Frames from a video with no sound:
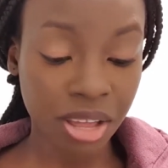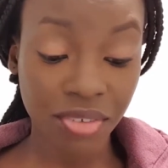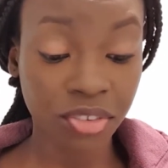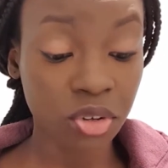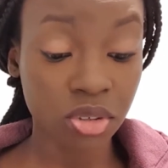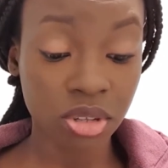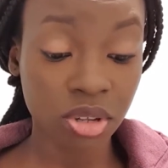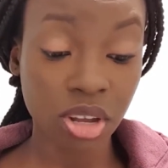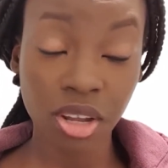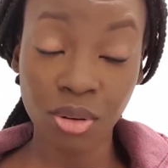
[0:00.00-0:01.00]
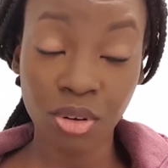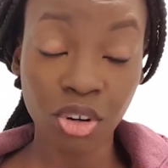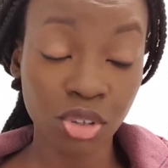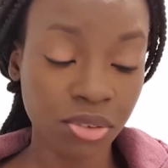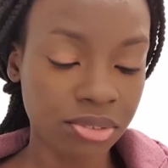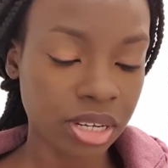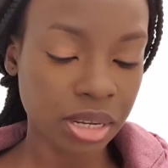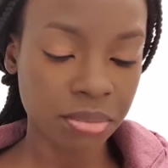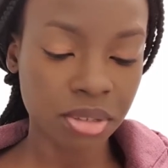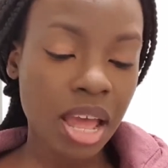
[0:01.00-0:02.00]
I've used a lot of
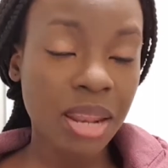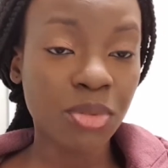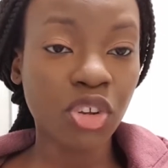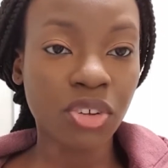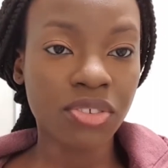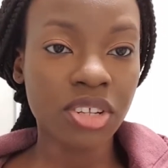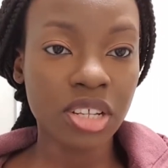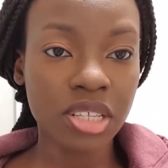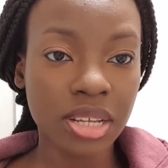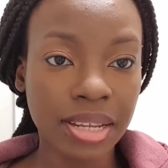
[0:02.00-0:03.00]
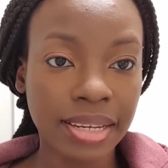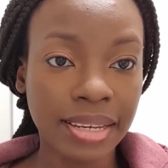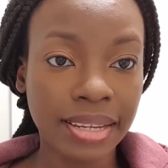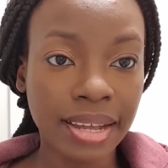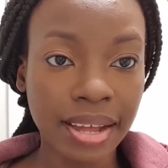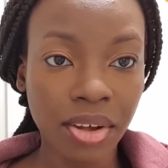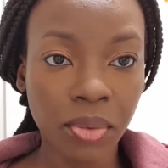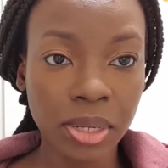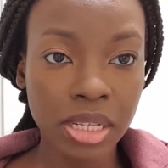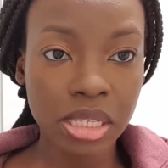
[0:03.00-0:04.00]
times, and I'm sure you've seen it and
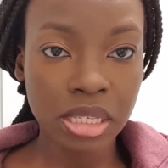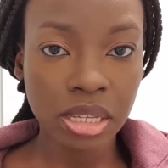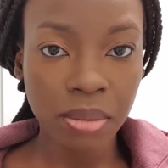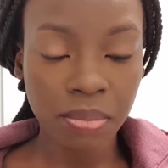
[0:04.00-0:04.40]
how it